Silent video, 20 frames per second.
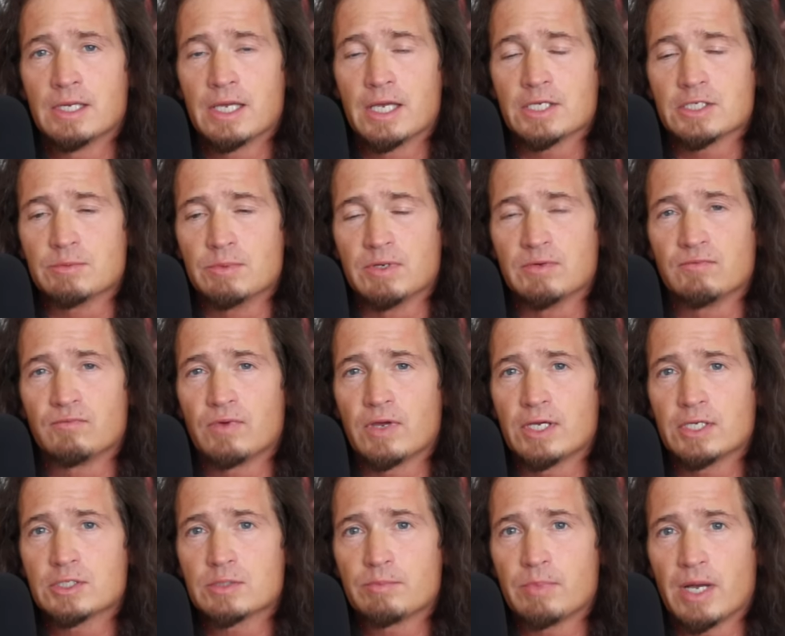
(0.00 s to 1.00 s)
has been
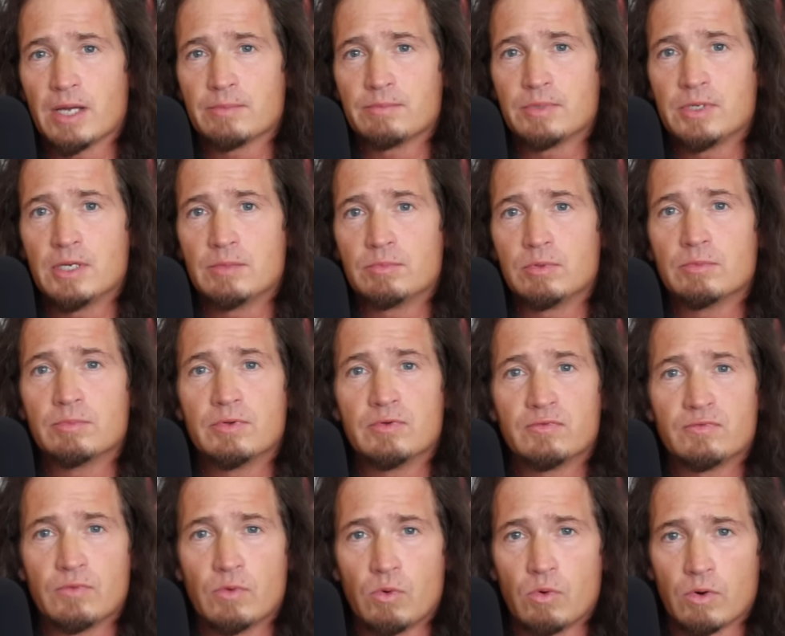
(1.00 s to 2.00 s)
faced by people
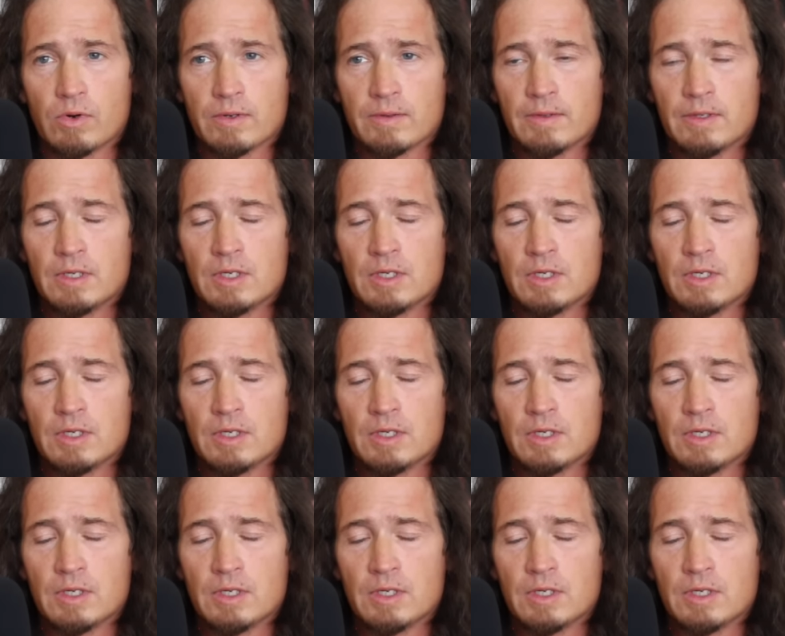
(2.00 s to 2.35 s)
before.